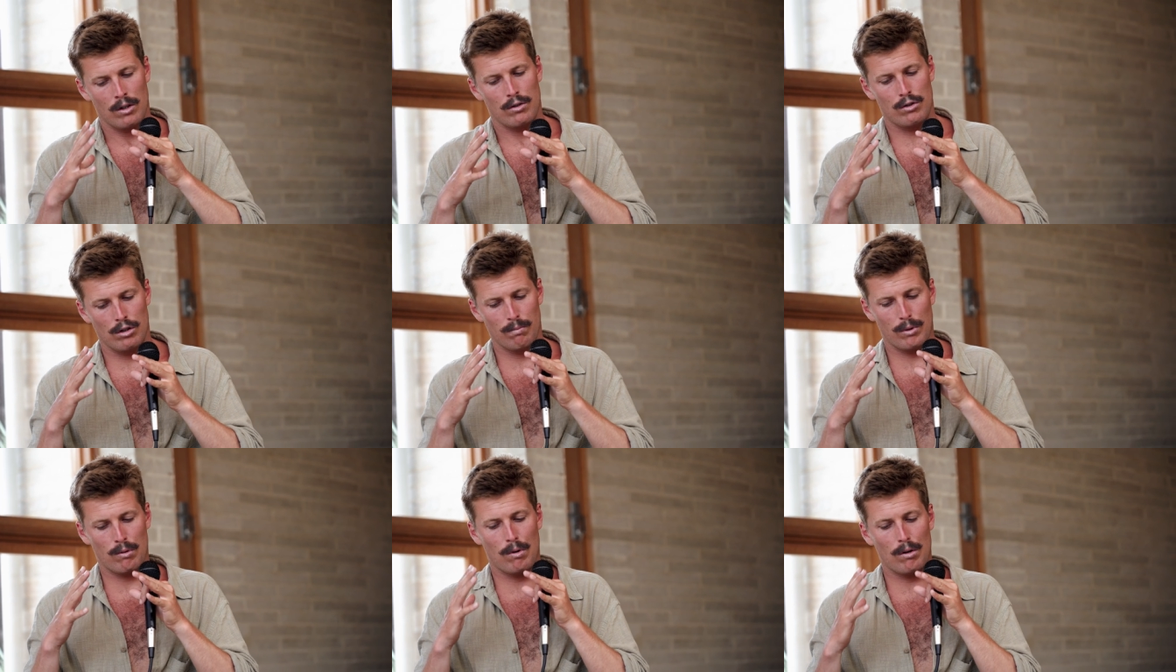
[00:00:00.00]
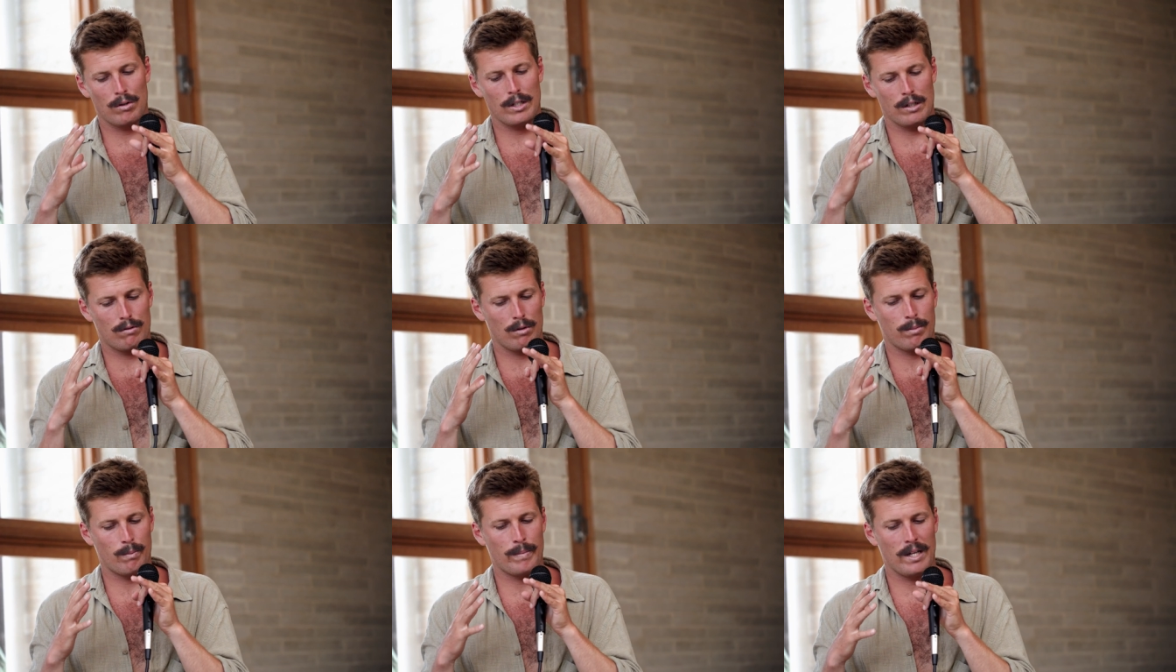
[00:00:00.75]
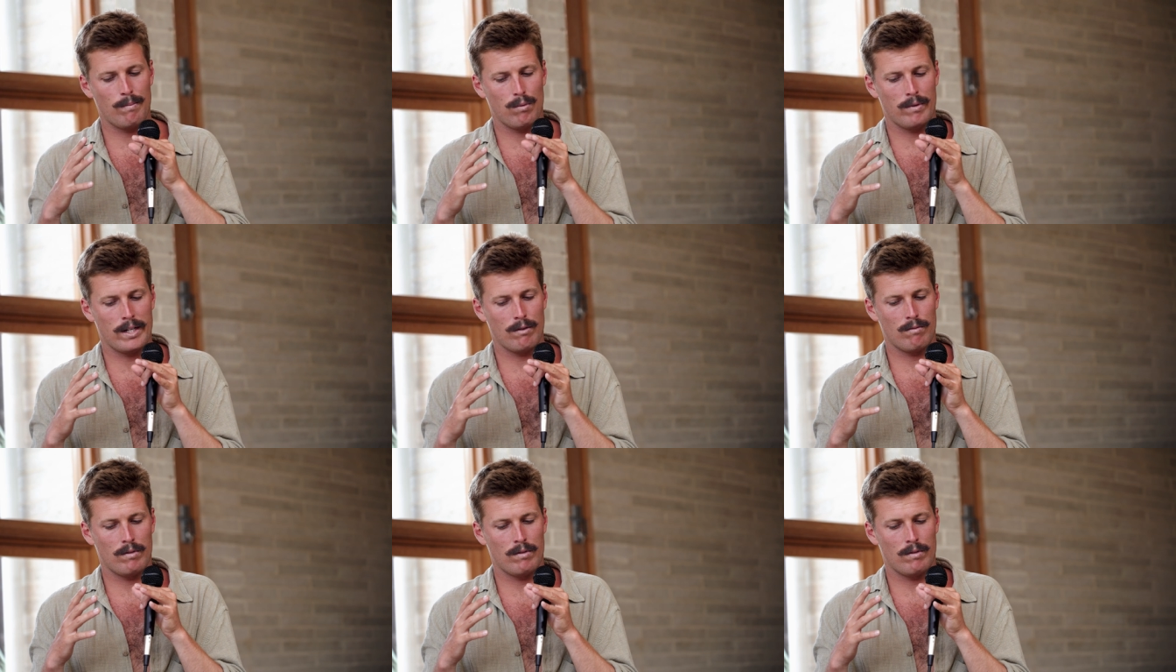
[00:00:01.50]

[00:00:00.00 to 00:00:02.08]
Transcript: super quality group of people that